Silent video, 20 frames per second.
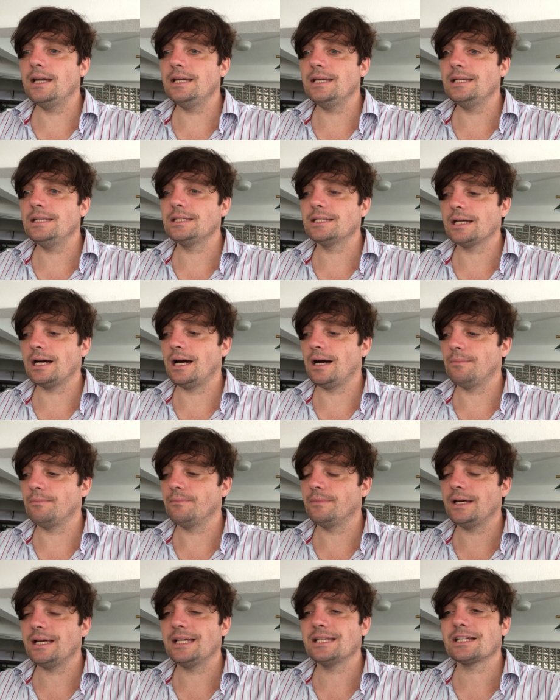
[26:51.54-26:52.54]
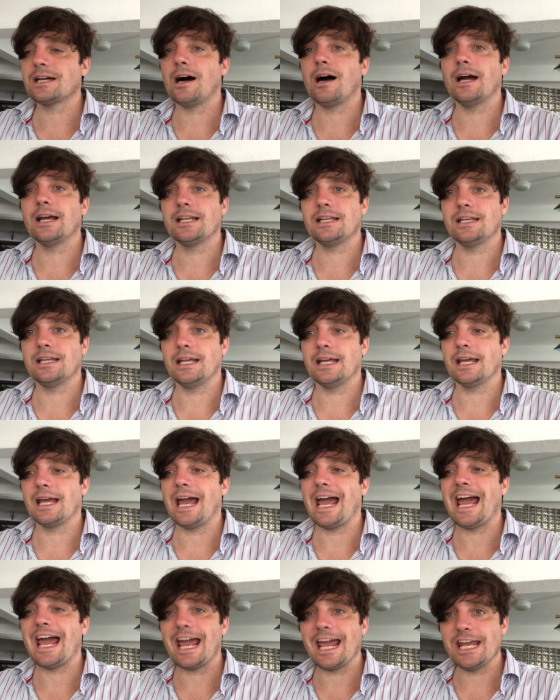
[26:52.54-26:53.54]
is um, is heightening
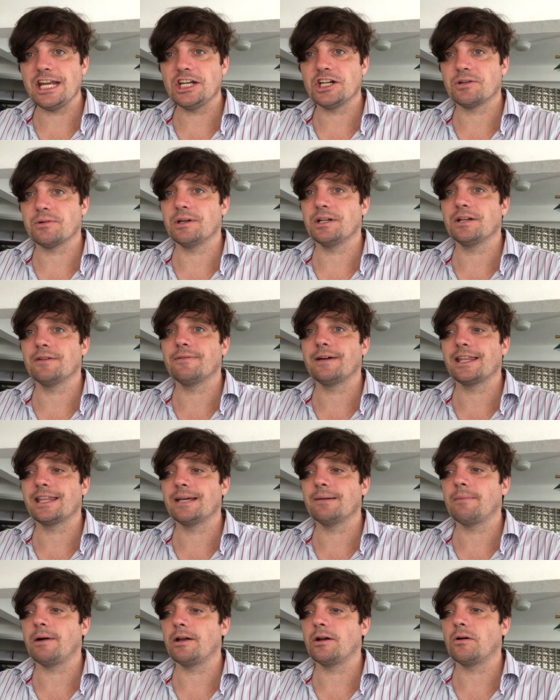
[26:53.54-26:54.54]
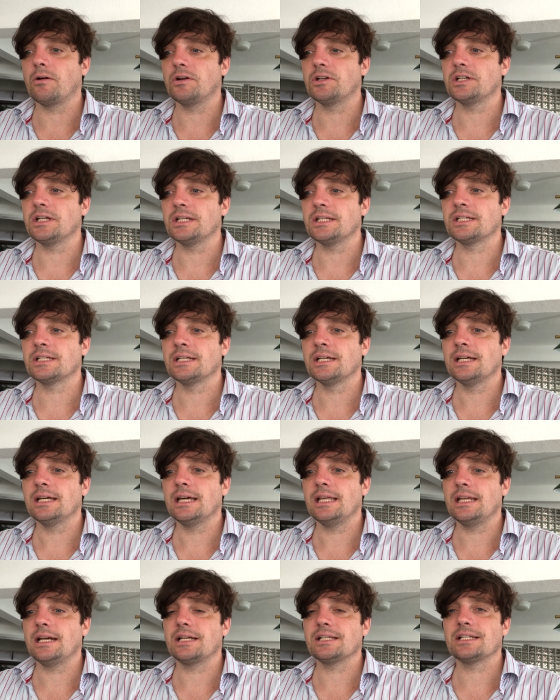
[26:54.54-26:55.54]
hatred of ethnic minorities
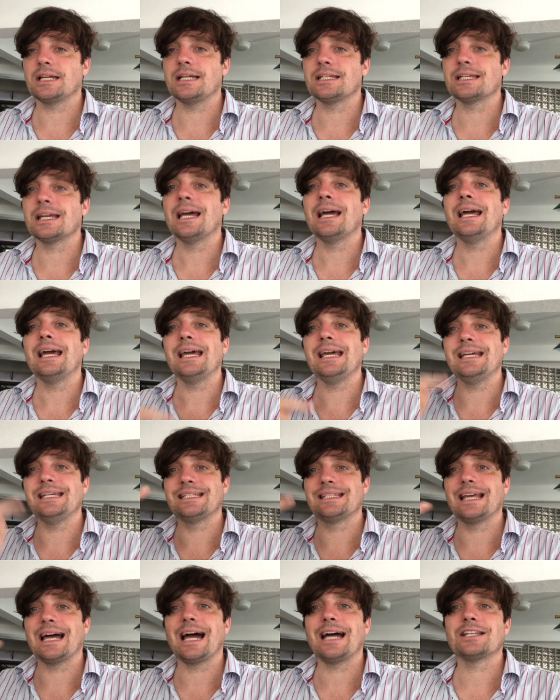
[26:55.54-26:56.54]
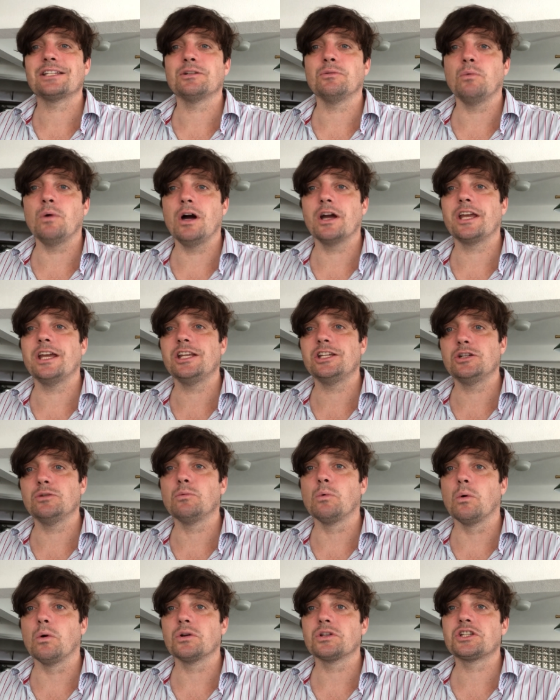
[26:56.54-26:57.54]
in the United States is that working
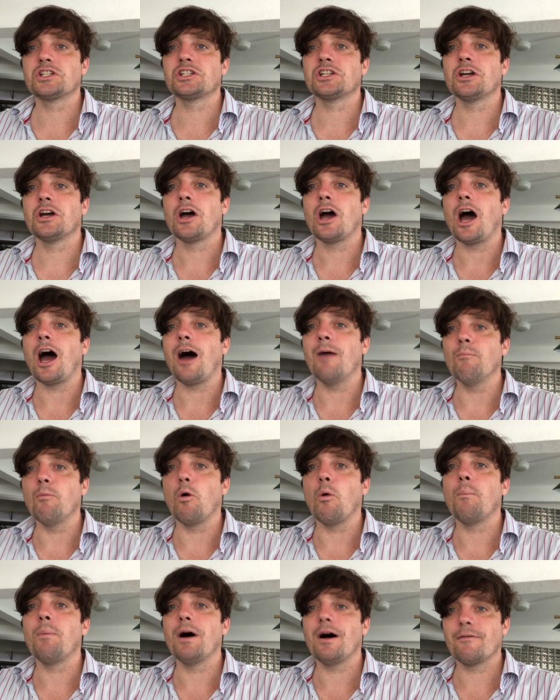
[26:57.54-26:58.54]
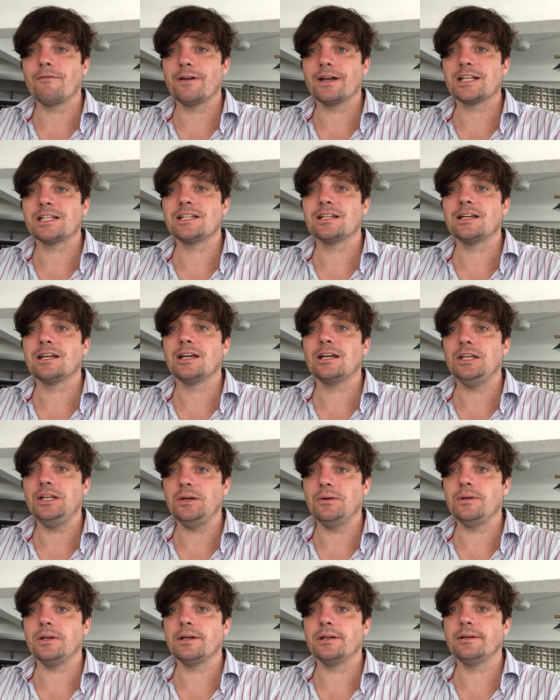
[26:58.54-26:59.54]
towards a more perfect
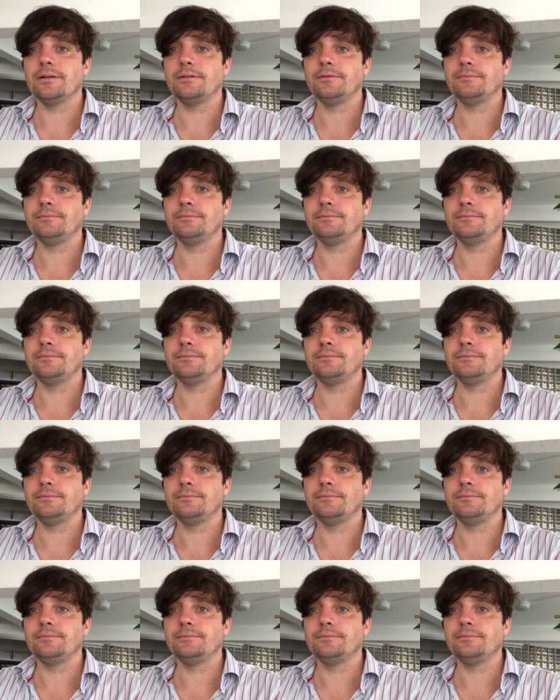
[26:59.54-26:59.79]
union?